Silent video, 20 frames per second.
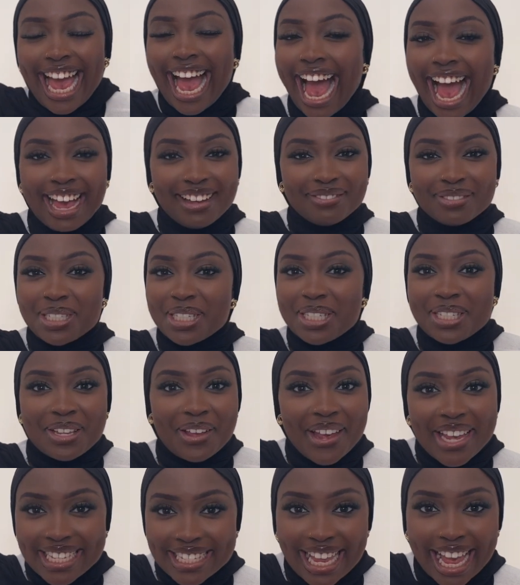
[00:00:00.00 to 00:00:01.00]
I'm so
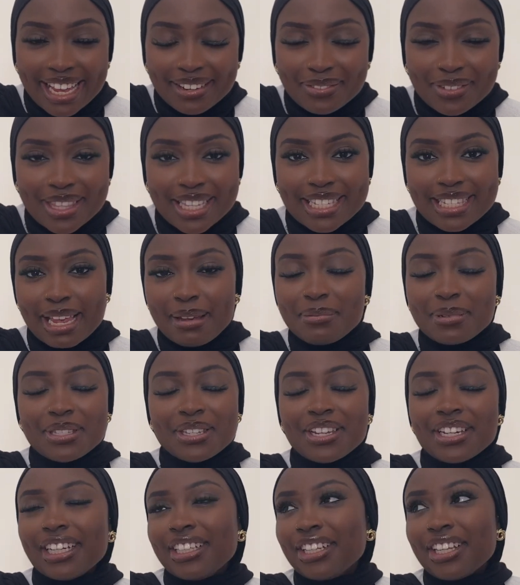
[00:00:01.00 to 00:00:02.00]
excited for this
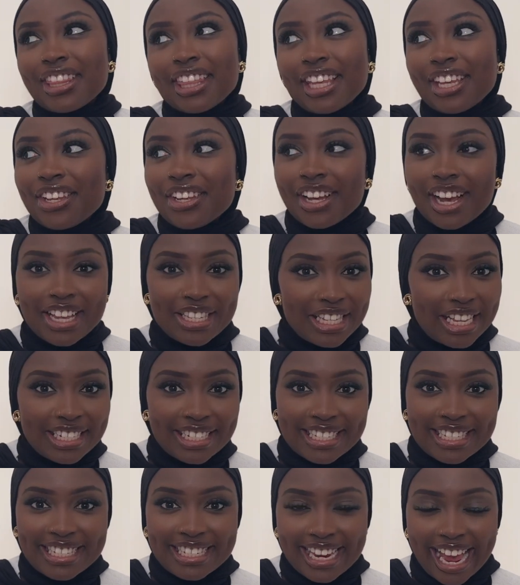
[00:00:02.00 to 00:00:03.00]
episode. I don't think you guys
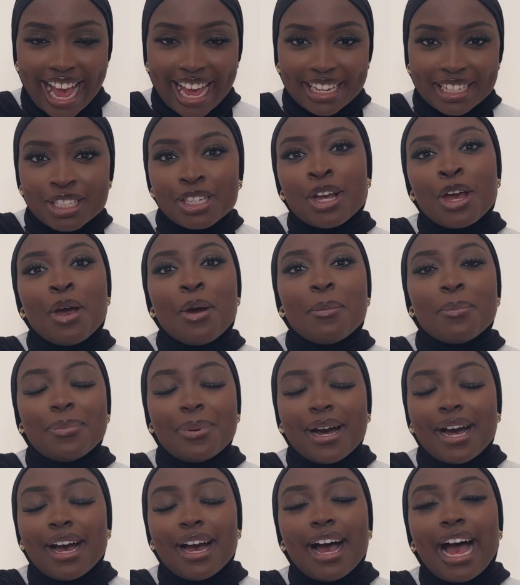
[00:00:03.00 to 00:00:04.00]
understand,
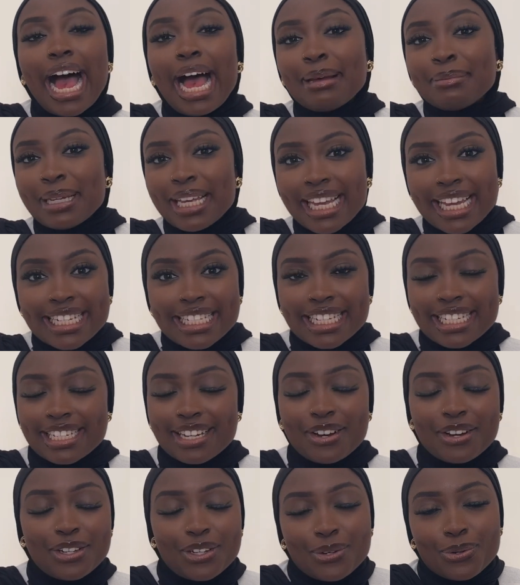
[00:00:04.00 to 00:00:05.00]
but I'm here to
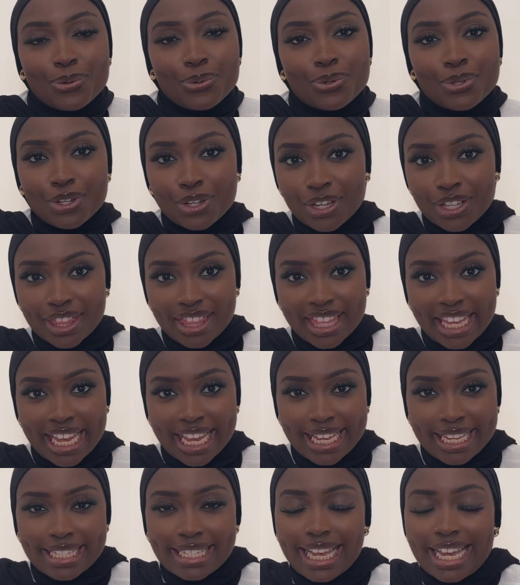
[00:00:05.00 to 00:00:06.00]
tell you all the good
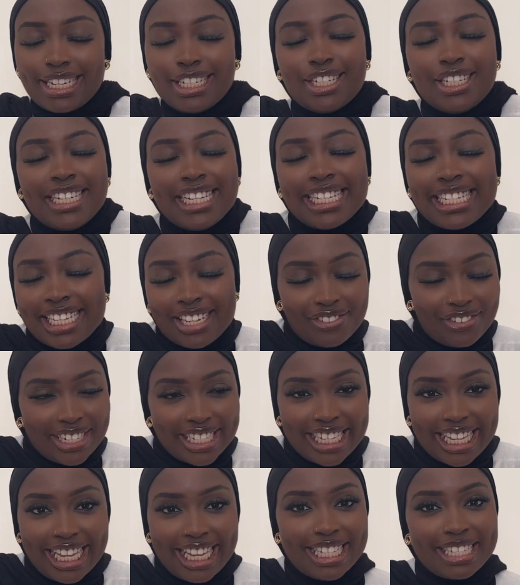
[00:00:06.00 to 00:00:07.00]
things and
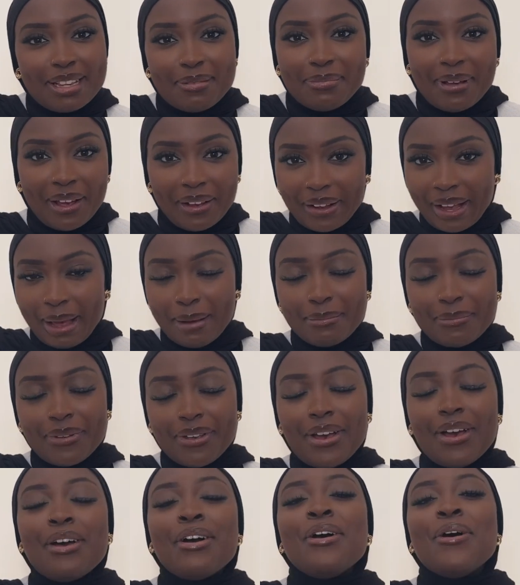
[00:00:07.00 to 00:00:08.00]
nitty-gritties about
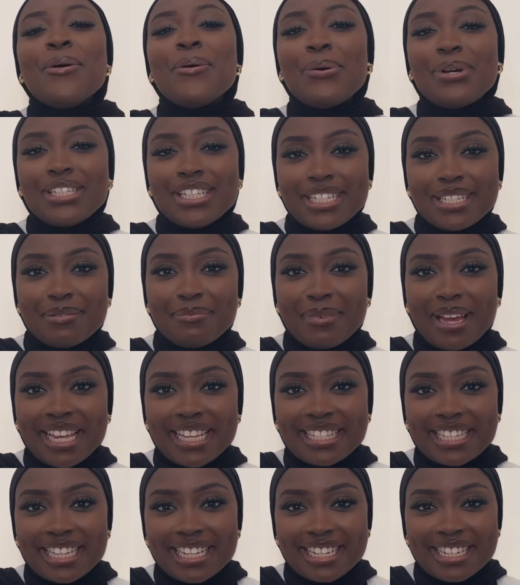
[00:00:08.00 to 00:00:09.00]
Gambia, which is
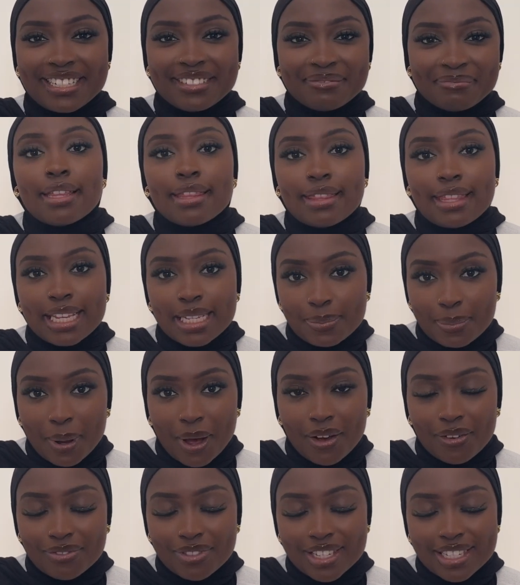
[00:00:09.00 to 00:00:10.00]
amazing. This
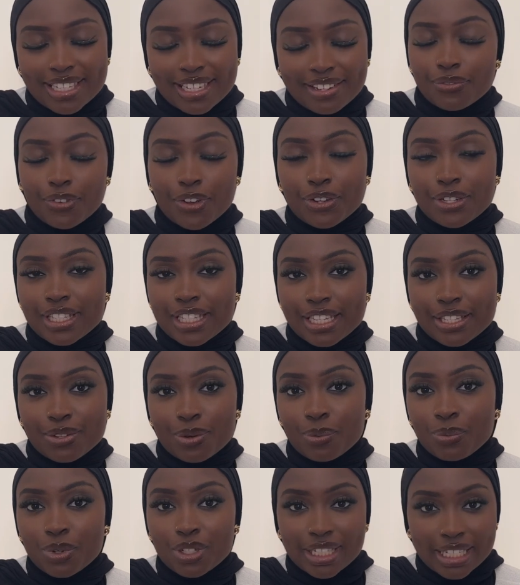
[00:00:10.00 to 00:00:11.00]
part of the series focuses on
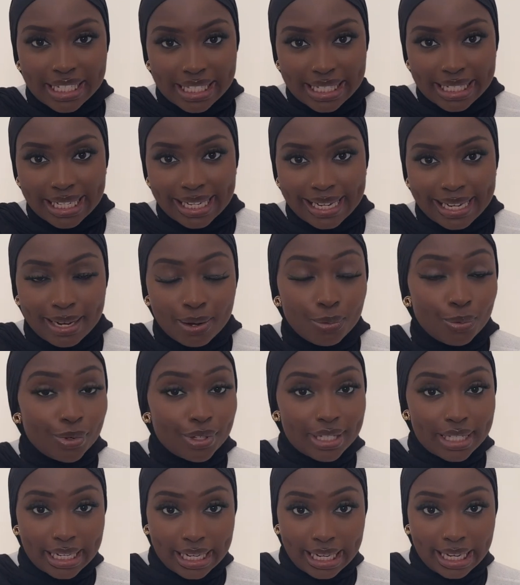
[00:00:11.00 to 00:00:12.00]
what to see, what
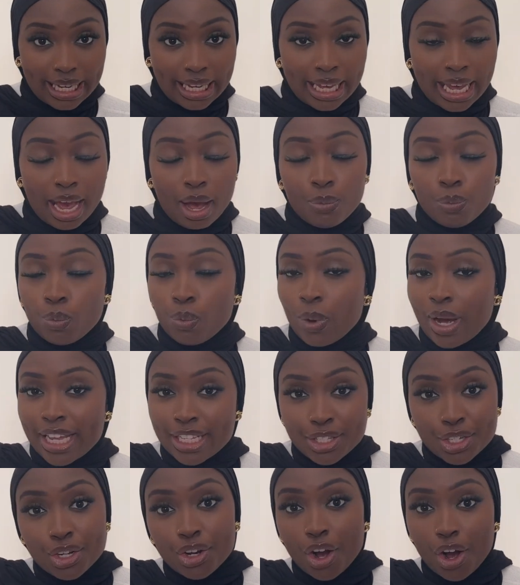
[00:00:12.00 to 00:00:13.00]
to eat, and where
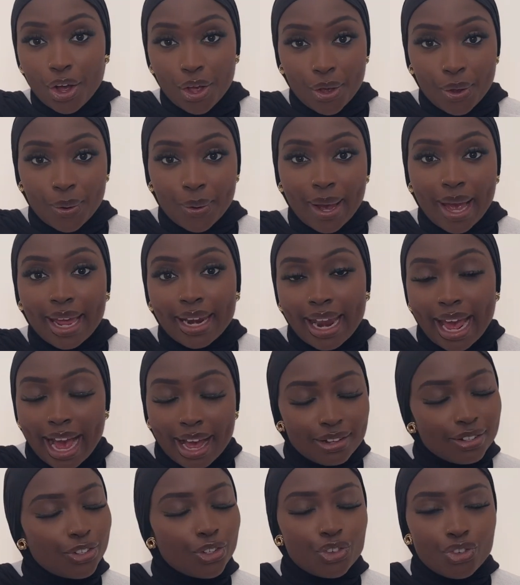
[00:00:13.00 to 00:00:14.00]
to go and how
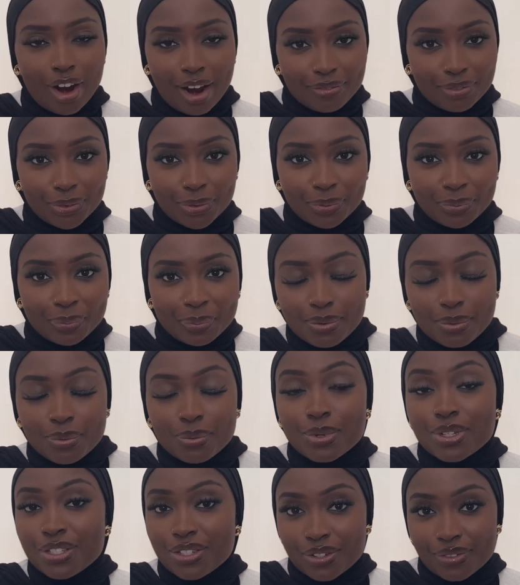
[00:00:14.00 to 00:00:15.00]
to travel
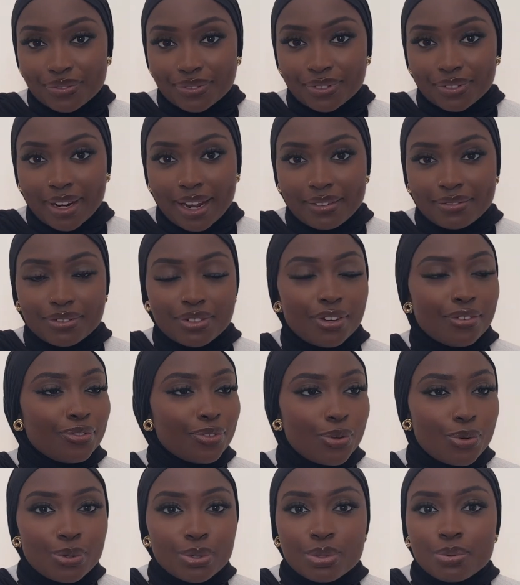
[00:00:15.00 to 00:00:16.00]
once you've arrived. Of
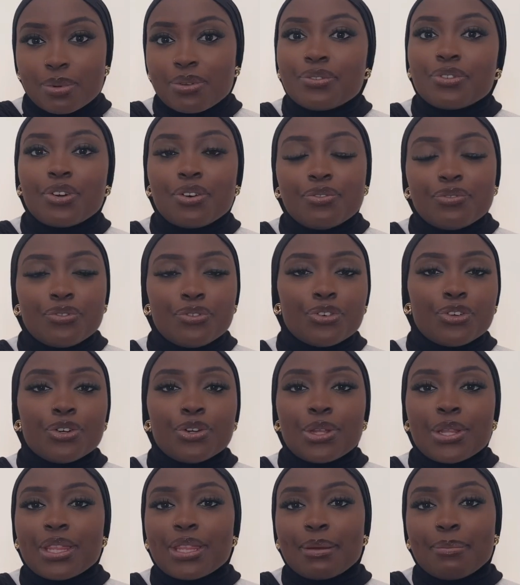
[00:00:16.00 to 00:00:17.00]
course, we've gone through
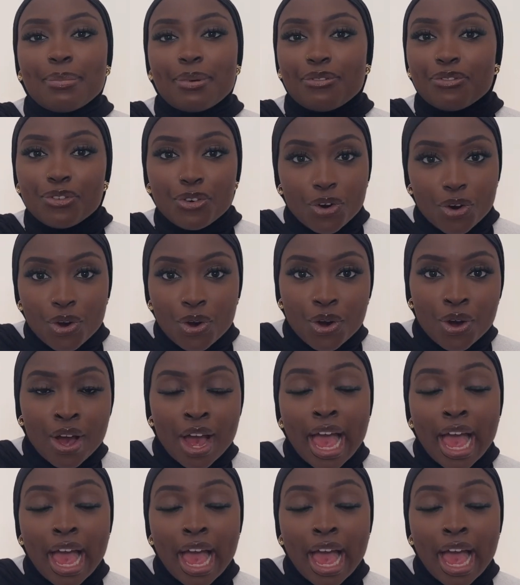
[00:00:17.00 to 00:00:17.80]
the before,